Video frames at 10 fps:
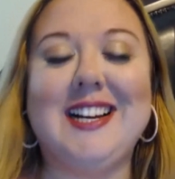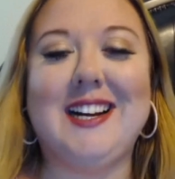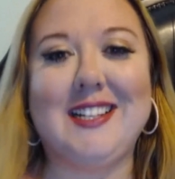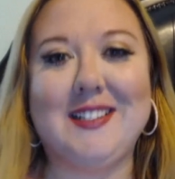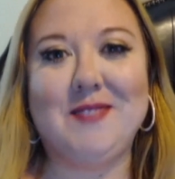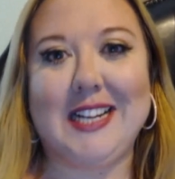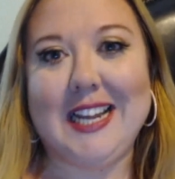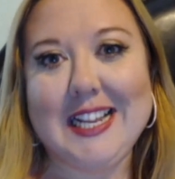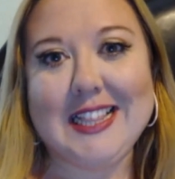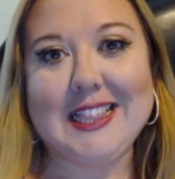
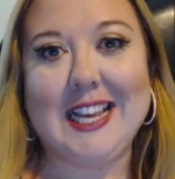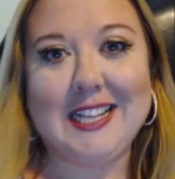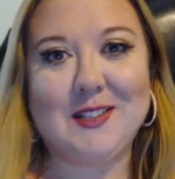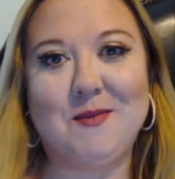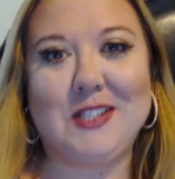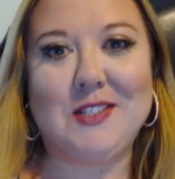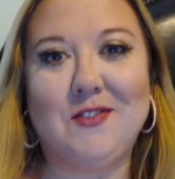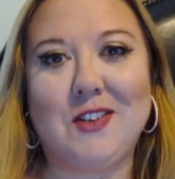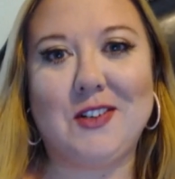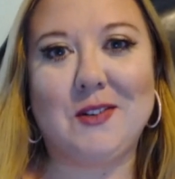Again, thanks so much
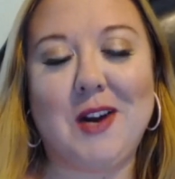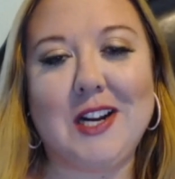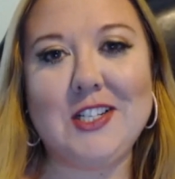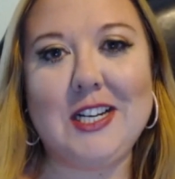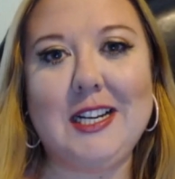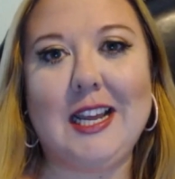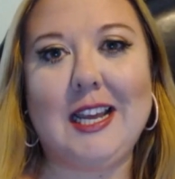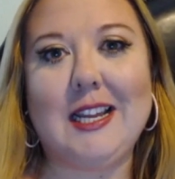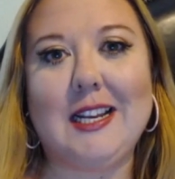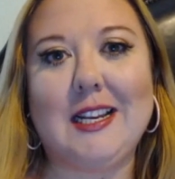for watching,
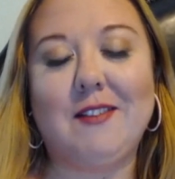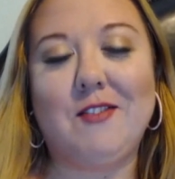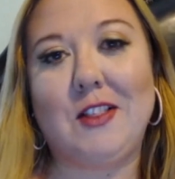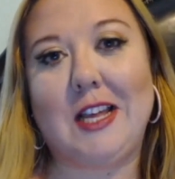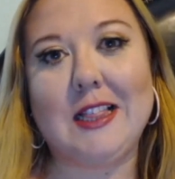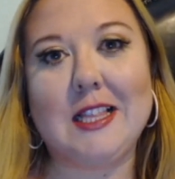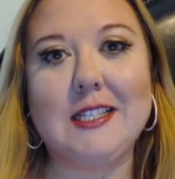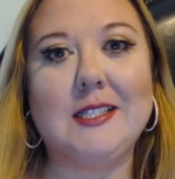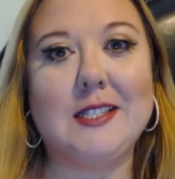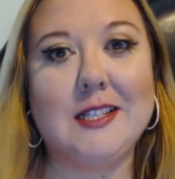and if you like
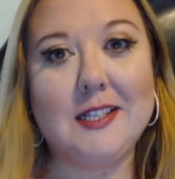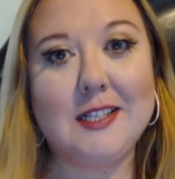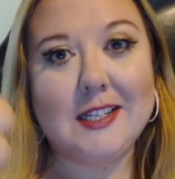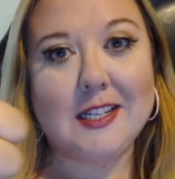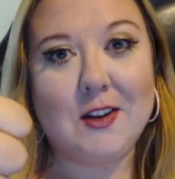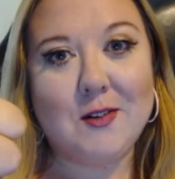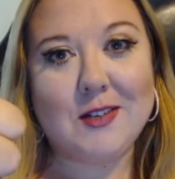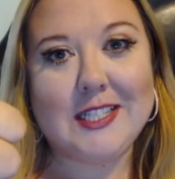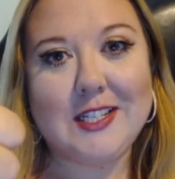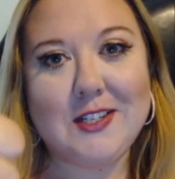this, you know
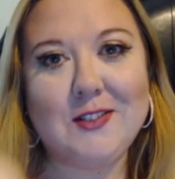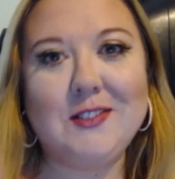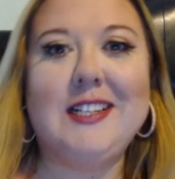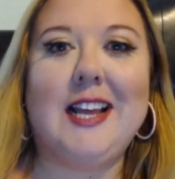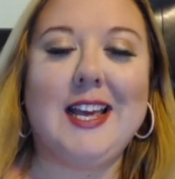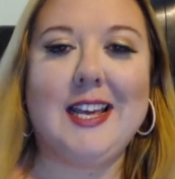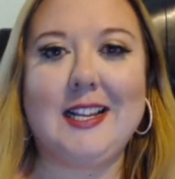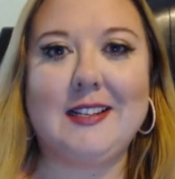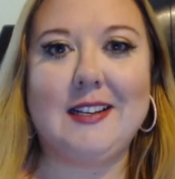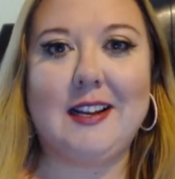what to do,
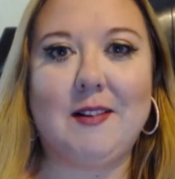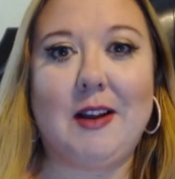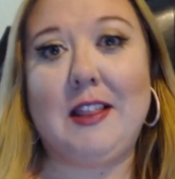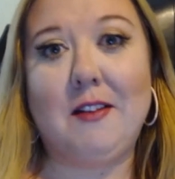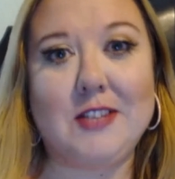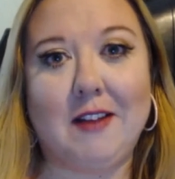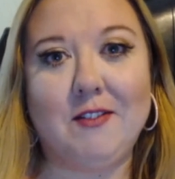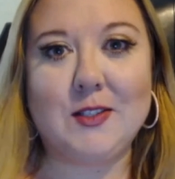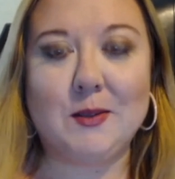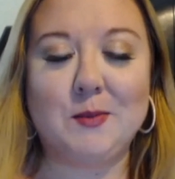and I'd love to have
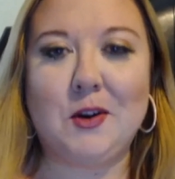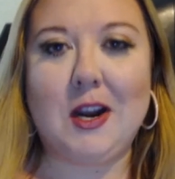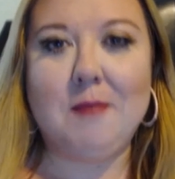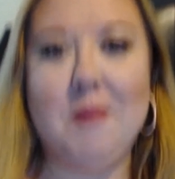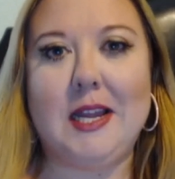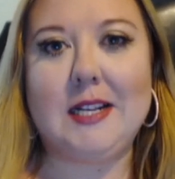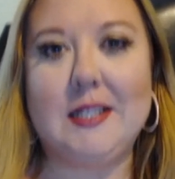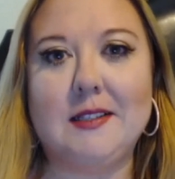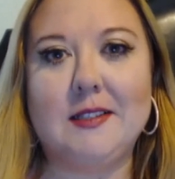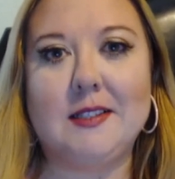you subscribe
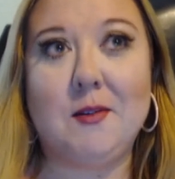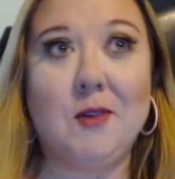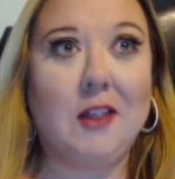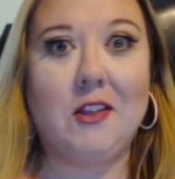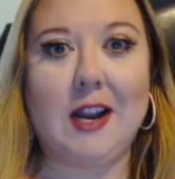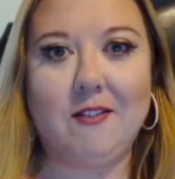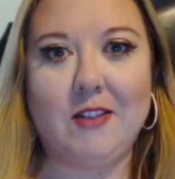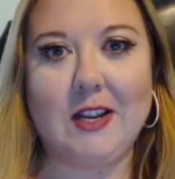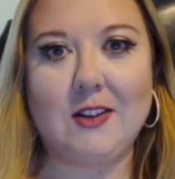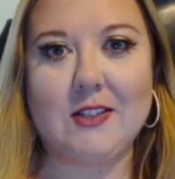and see what other kind of
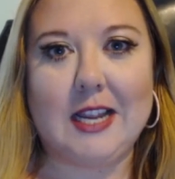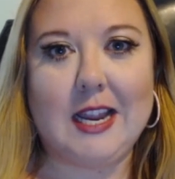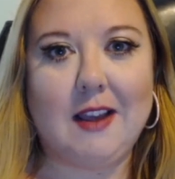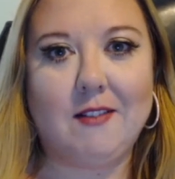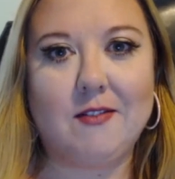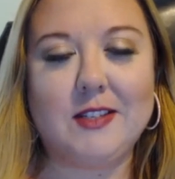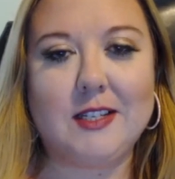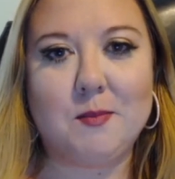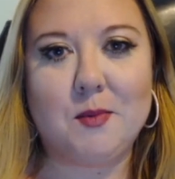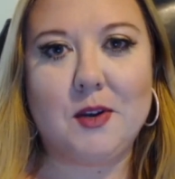videos I have
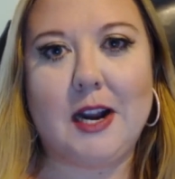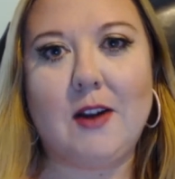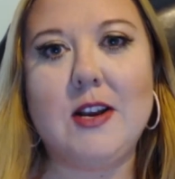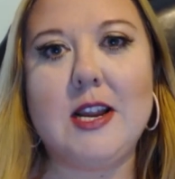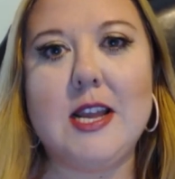to put out.